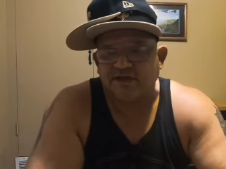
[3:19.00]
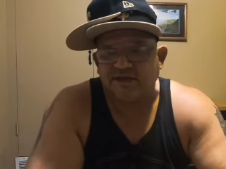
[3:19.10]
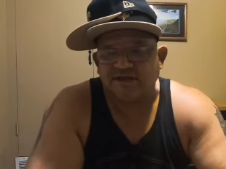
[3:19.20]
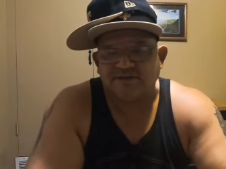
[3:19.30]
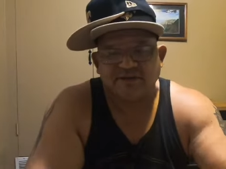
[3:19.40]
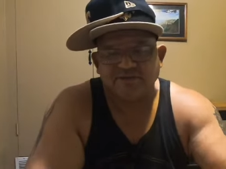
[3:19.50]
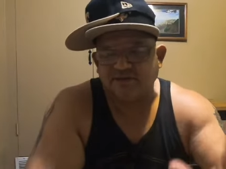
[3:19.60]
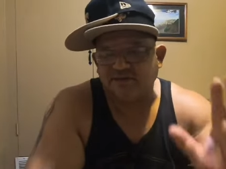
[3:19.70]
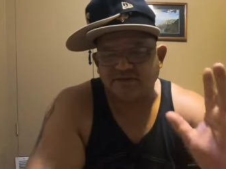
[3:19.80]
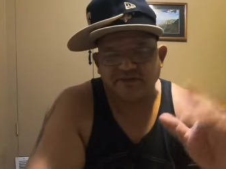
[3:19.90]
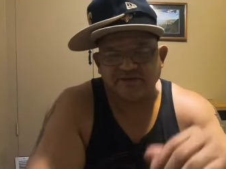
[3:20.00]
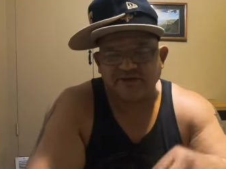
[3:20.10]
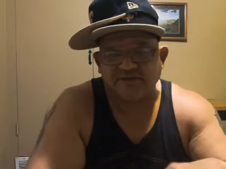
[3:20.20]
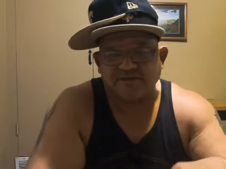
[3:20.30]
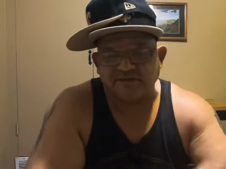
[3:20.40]
So I'm like, okay,
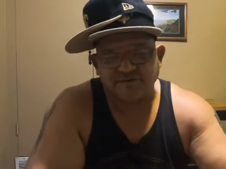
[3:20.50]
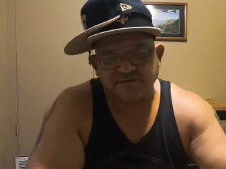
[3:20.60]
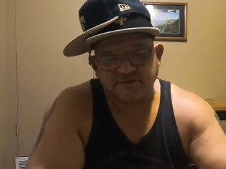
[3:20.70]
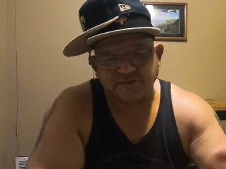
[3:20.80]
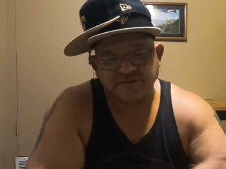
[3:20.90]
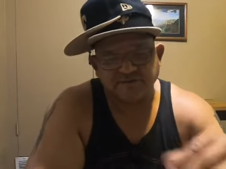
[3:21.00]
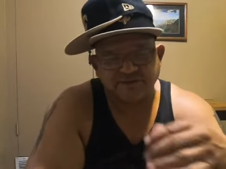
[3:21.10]
whatever. Just put them to the